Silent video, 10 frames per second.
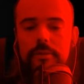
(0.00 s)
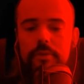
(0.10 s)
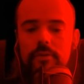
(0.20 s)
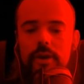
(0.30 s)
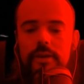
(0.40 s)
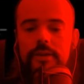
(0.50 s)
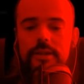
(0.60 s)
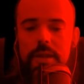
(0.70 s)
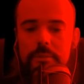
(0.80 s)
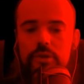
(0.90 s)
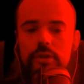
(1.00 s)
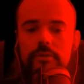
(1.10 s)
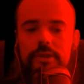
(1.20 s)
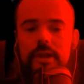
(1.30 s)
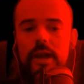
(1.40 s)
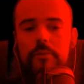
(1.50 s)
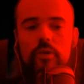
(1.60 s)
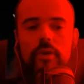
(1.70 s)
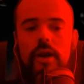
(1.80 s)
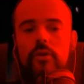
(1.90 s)
providing damage over time
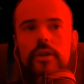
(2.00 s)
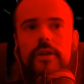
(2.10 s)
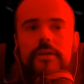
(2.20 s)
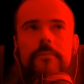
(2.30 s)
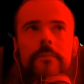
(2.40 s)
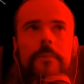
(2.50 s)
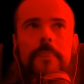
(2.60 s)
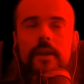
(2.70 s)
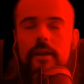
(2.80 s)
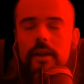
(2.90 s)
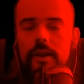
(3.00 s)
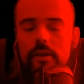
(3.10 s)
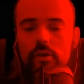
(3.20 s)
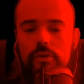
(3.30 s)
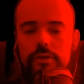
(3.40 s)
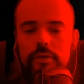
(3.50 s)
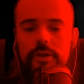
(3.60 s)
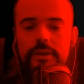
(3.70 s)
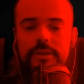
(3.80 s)
around it, and also it